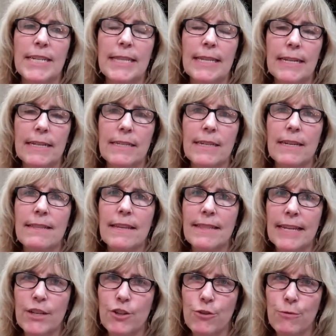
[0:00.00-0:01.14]
To the extent
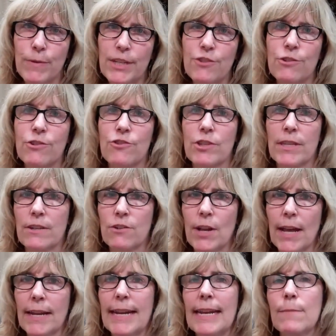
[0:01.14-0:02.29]
that they do research and they're
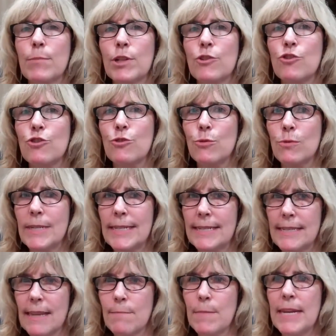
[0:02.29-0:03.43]
not able to
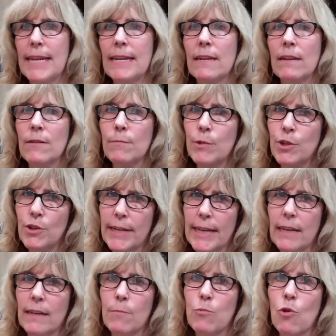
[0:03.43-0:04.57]
disseminate it,
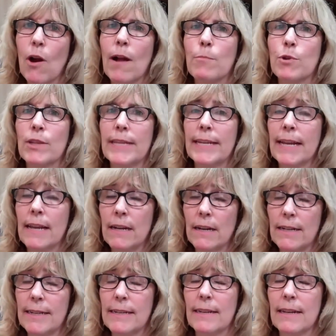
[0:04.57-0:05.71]
communicate it properly and
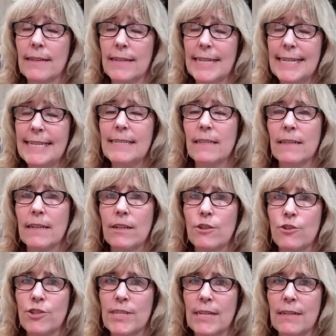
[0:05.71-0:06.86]
in an easily
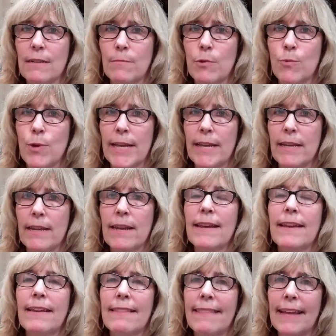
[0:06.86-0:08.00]
understandable way
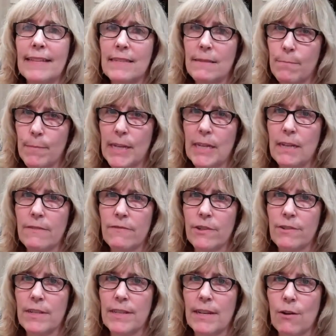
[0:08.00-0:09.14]
that's
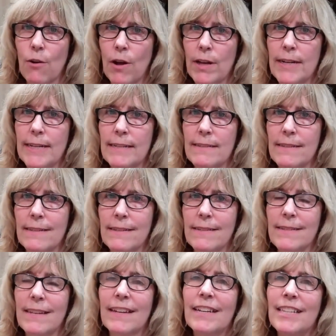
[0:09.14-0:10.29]
meaningful to their
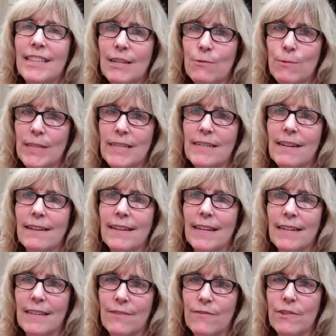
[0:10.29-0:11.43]
audiences, they're really not
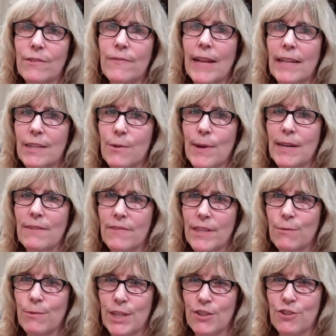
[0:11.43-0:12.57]
getting the full value out of
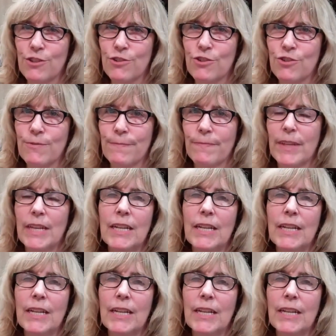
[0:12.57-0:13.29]
their research.